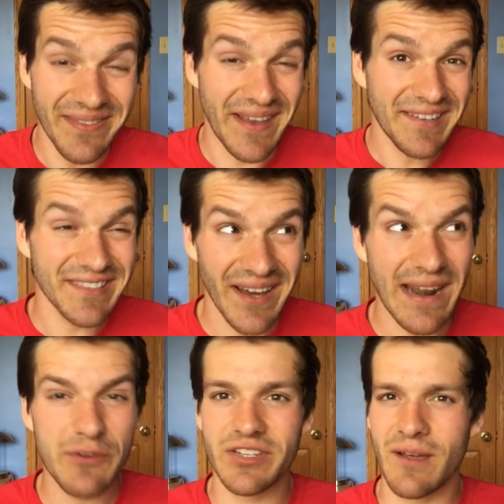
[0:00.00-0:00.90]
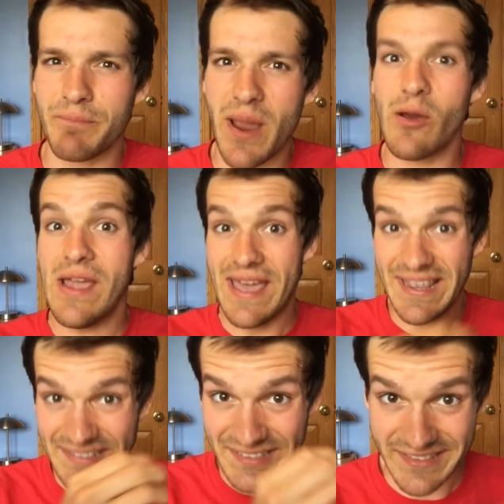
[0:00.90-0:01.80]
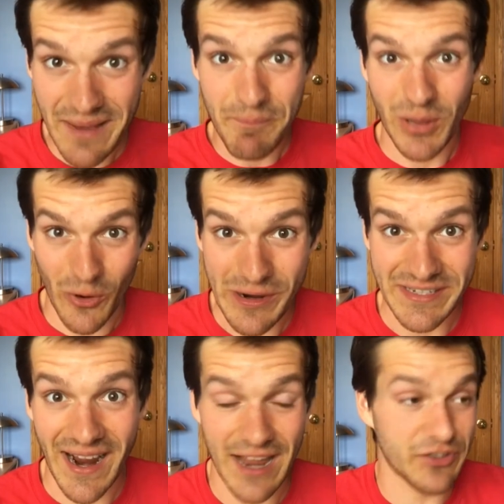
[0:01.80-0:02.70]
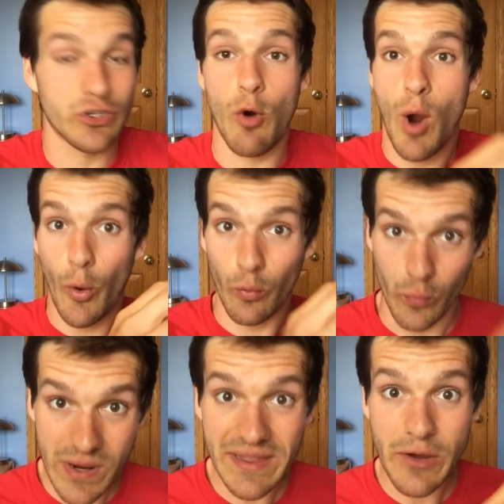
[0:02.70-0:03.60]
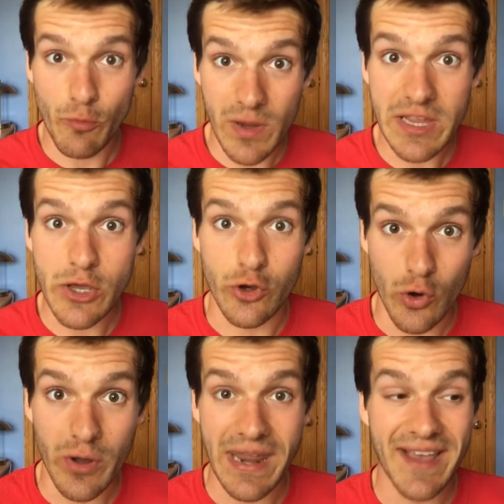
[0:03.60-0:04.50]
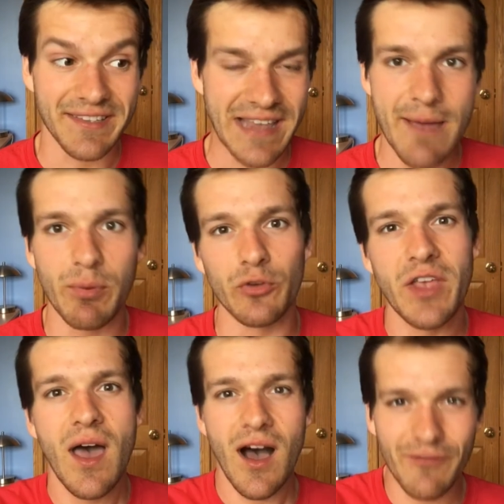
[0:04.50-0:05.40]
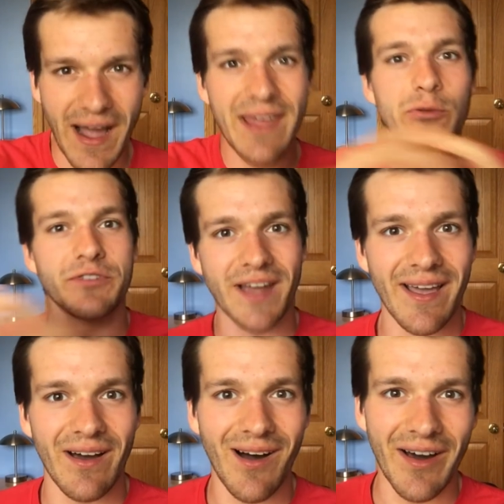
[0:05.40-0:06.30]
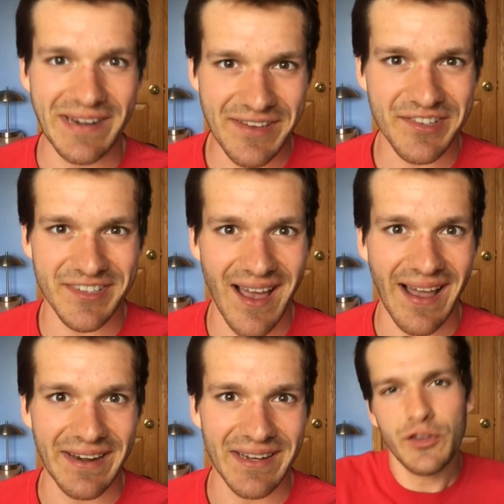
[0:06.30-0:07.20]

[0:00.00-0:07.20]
they sought out to compare exemplary diets, so really, really good examples of either diet on each side.